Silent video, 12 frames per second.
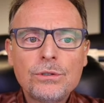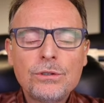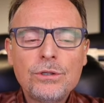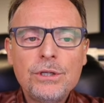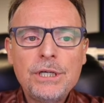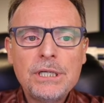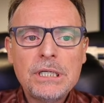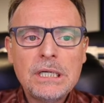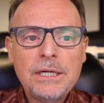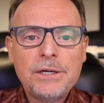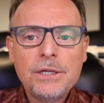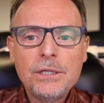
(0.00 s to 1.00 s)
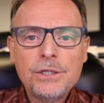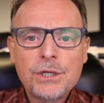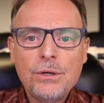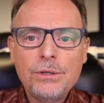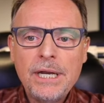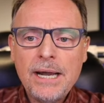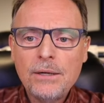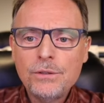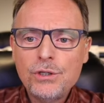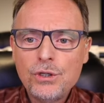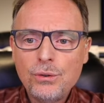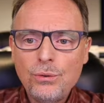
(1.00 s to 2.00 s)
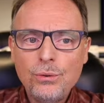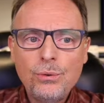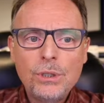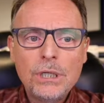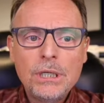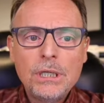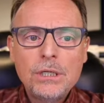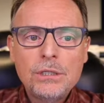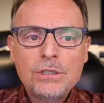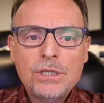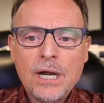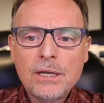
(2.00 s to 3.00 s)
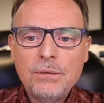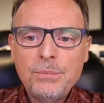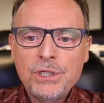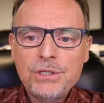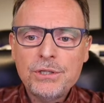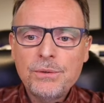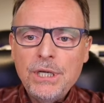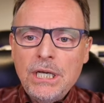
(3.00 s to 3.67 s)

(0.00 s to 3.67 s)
this here, and let's go now to documents.